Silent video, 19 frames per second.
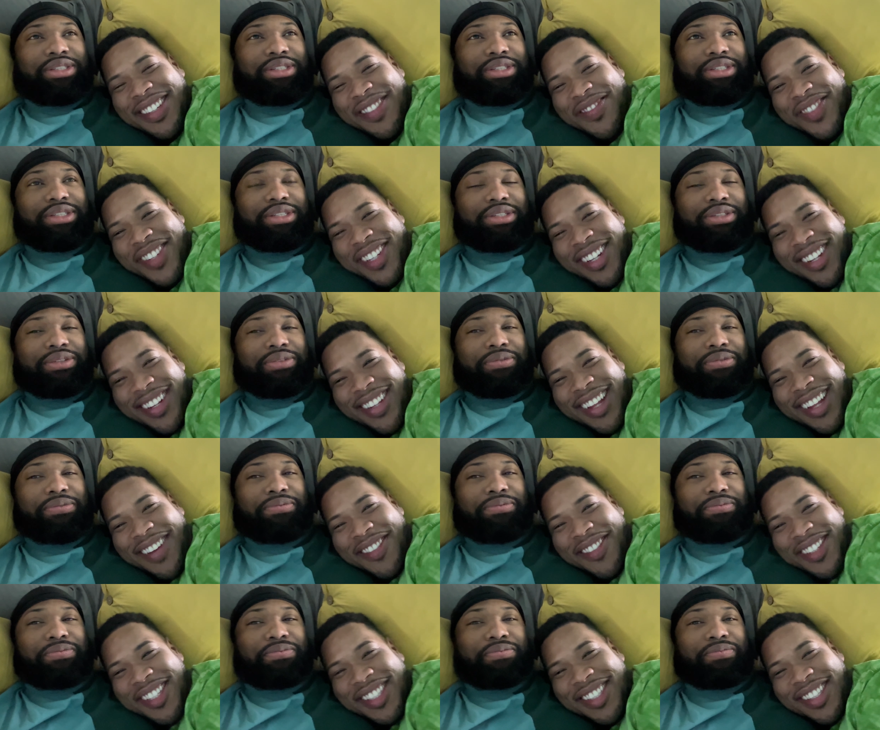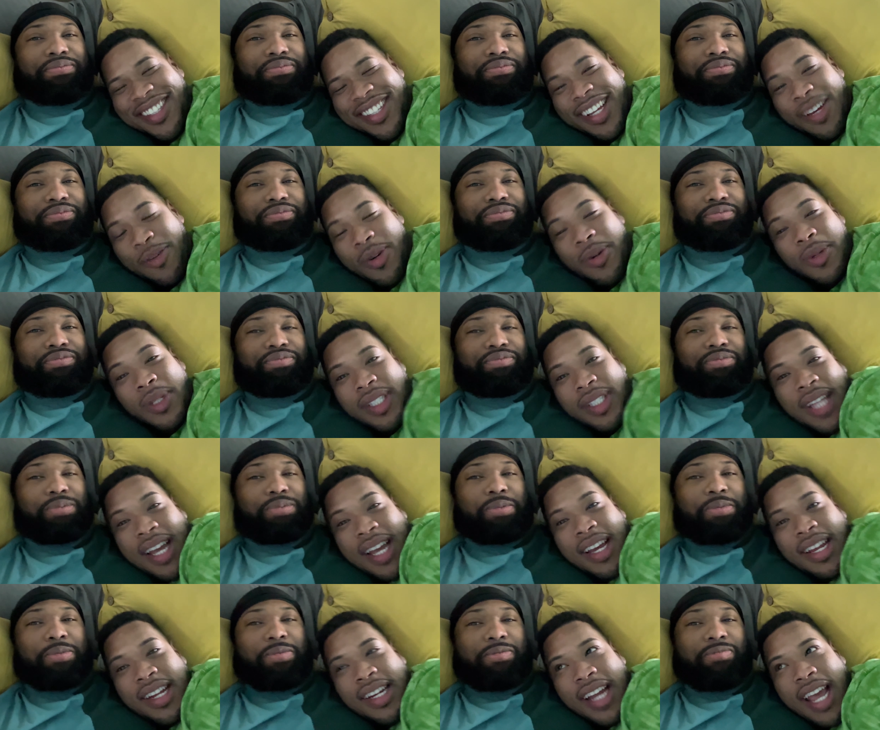Speaker 1: But that was... It was
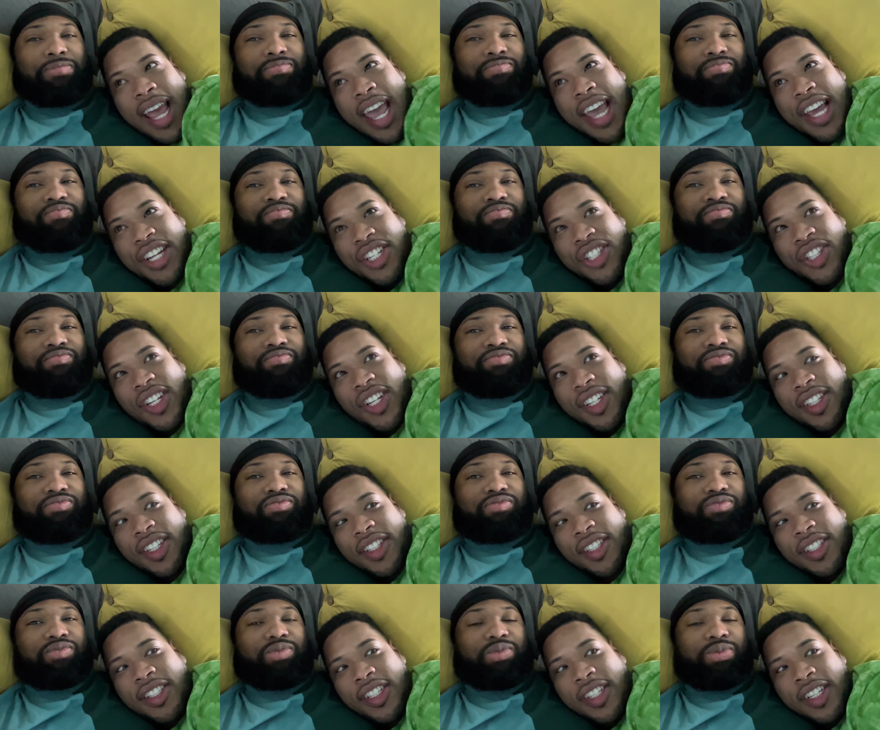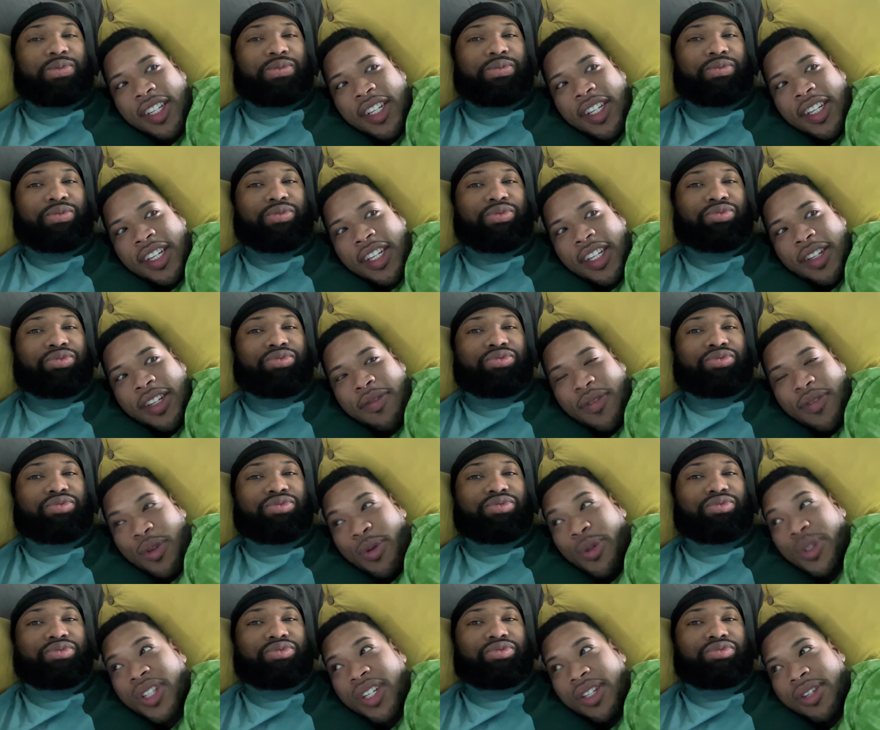like an Asian
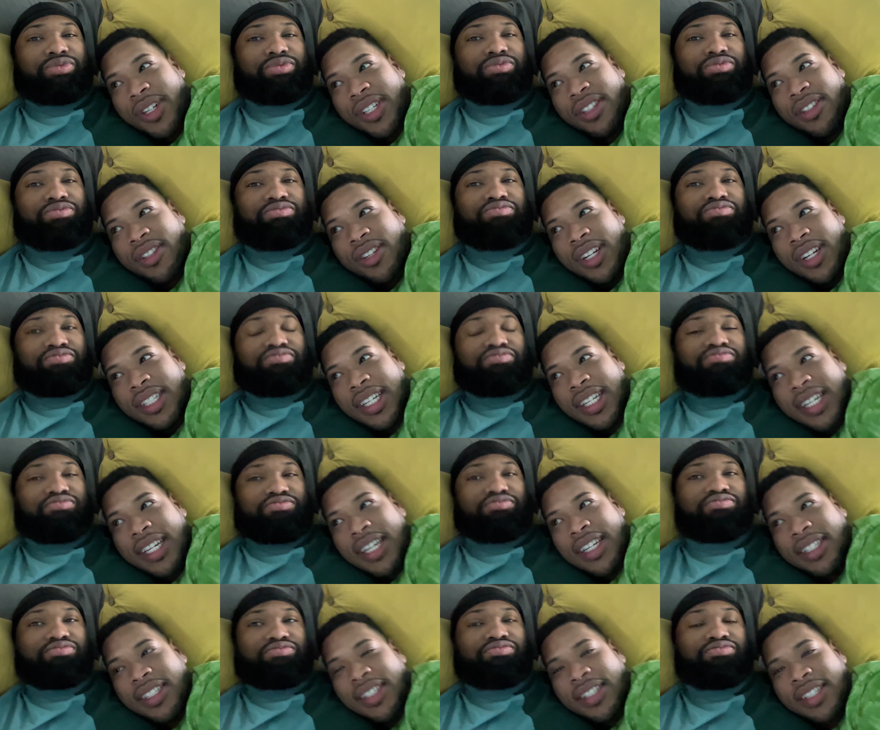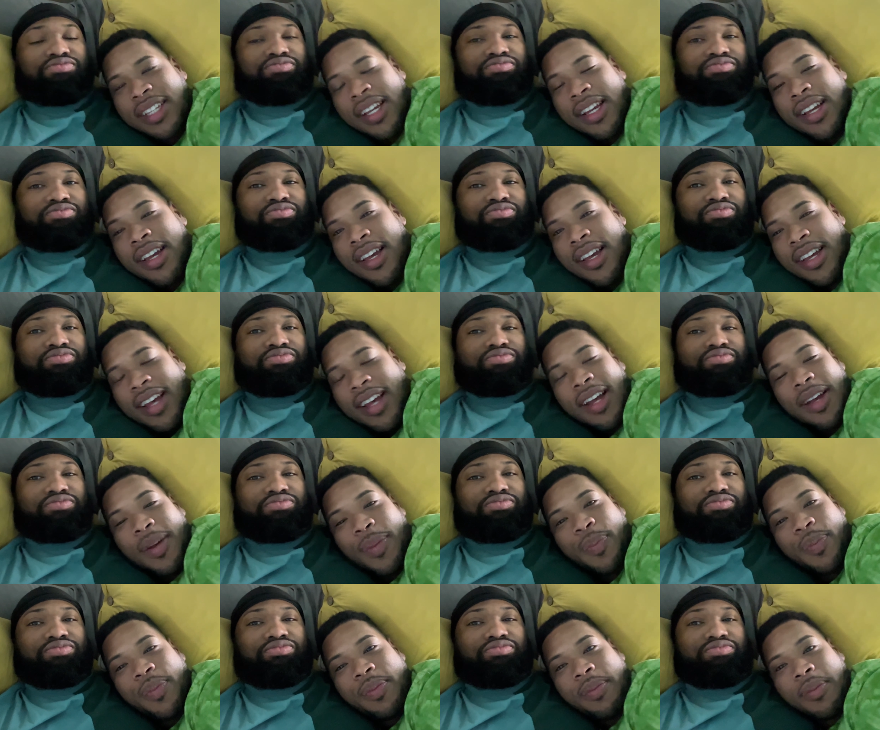fusion restaurant, I guess.
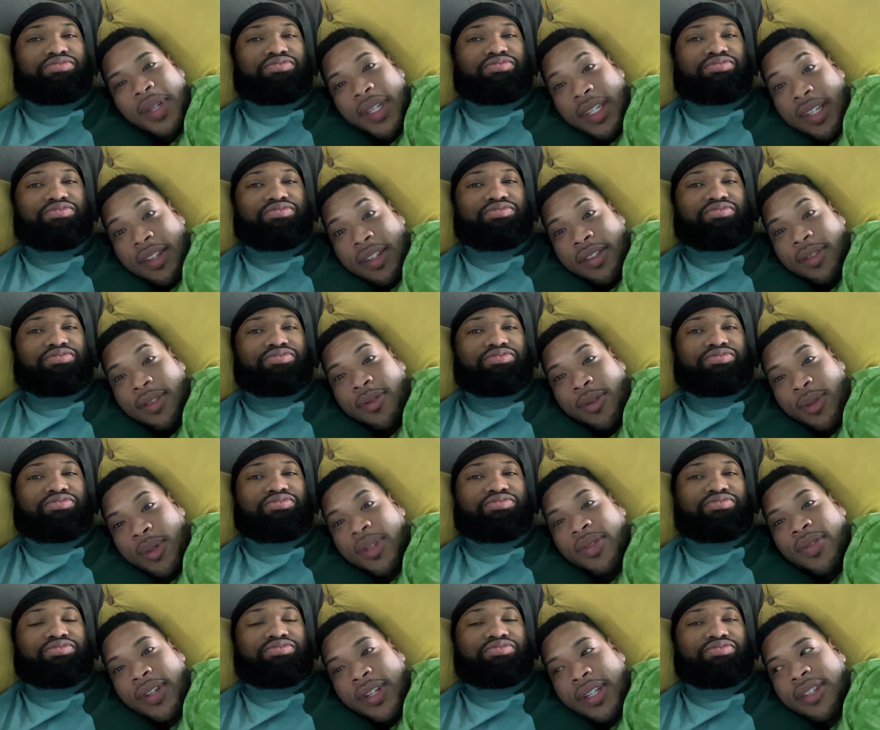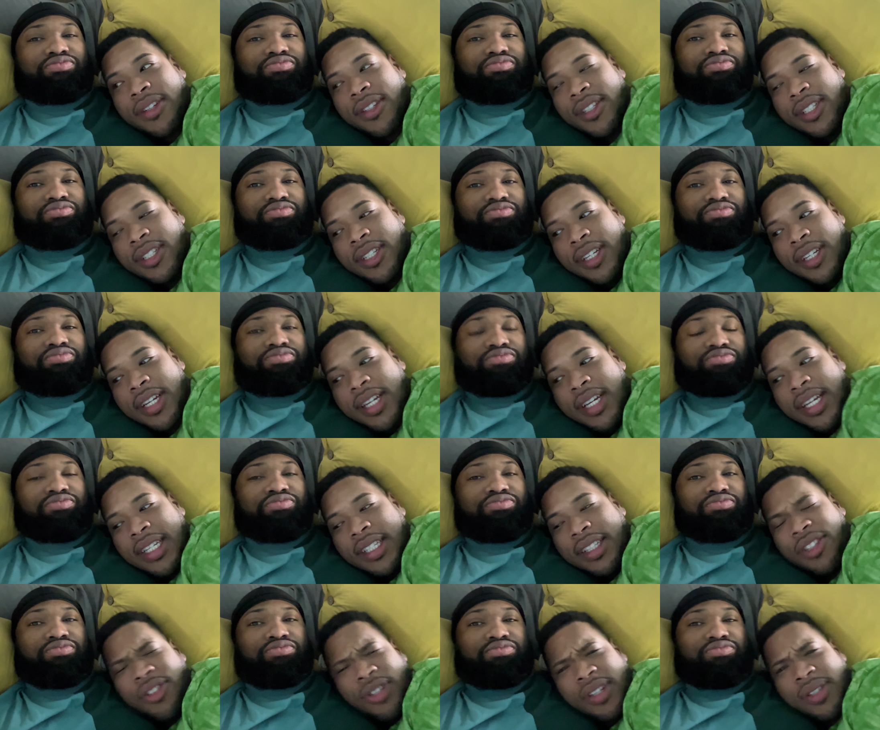Mm-hmm. But yeah, the food was very good.
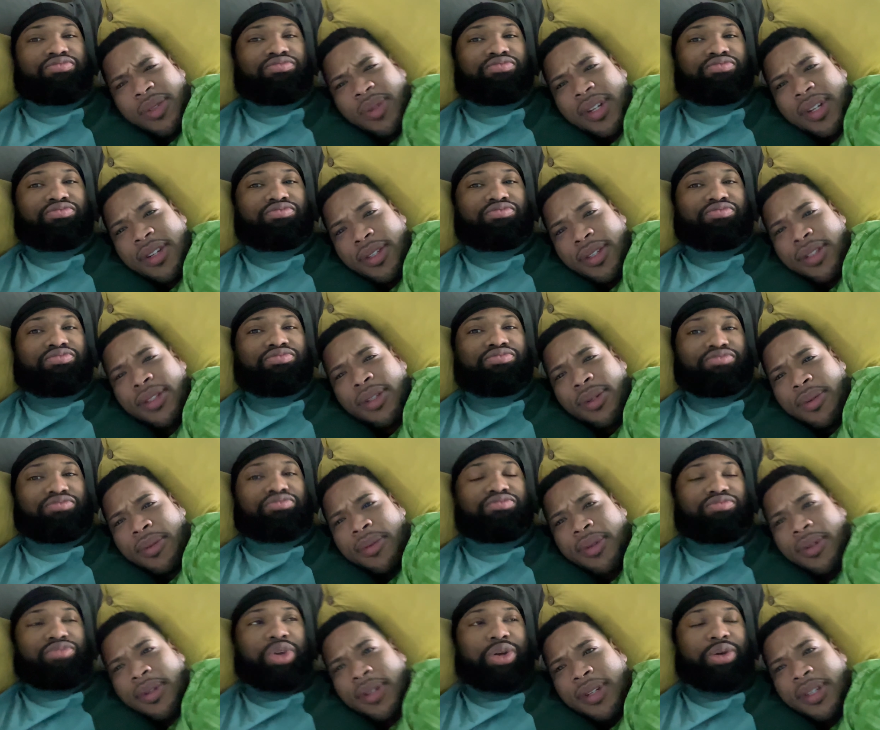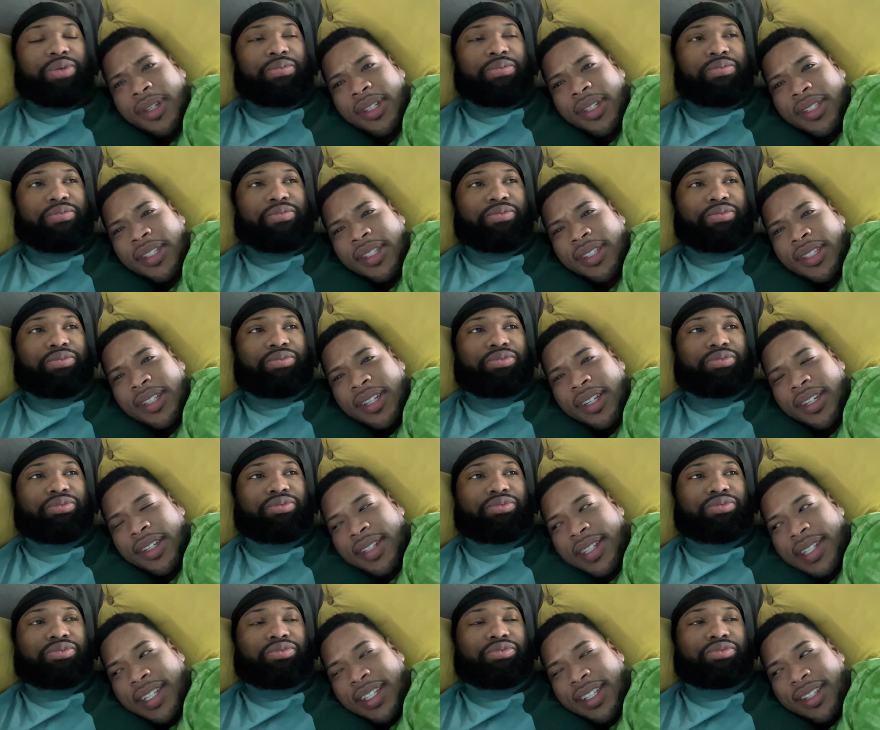The drinks were good, too. Yeah.
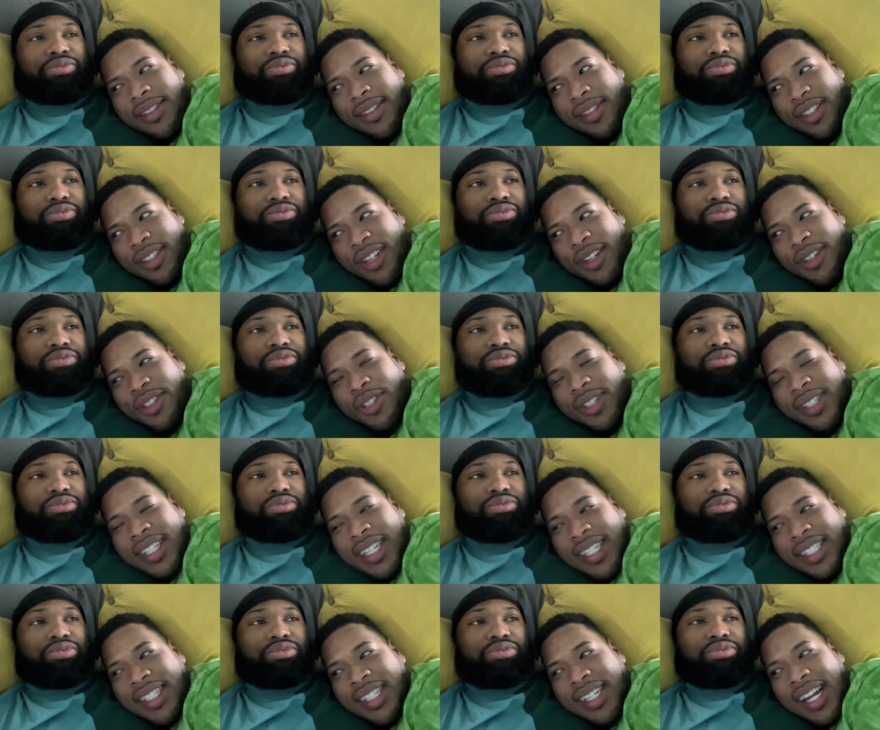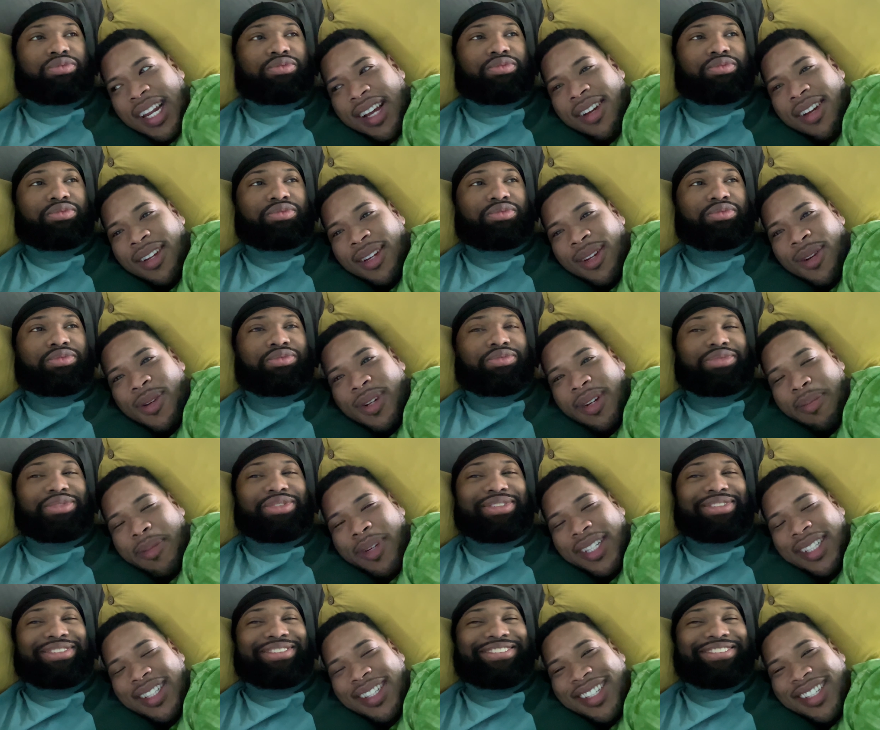Yeah. Your drink tasted like cologne,
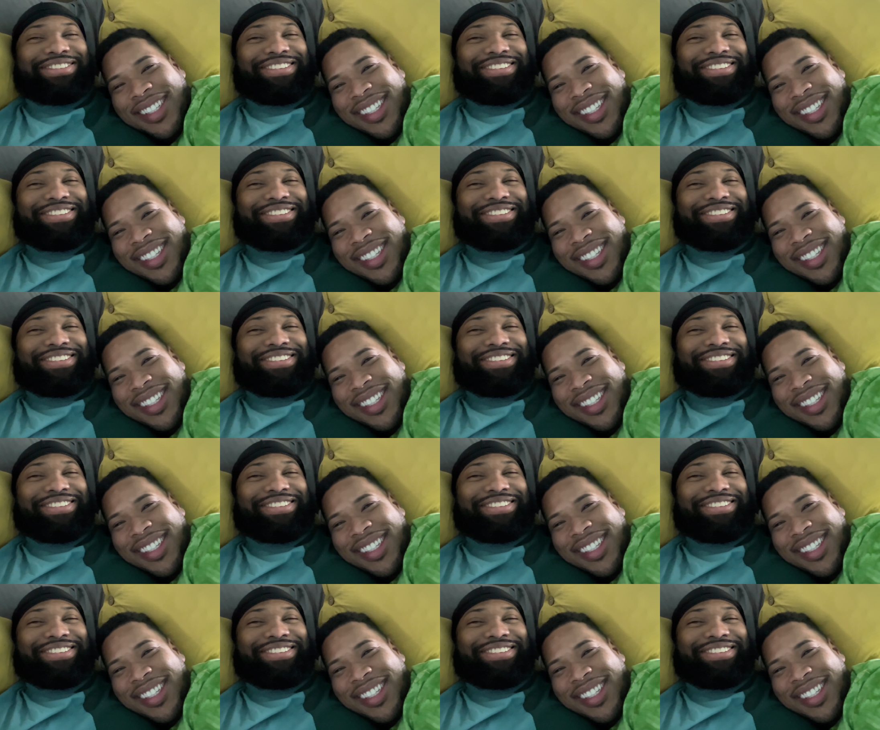but...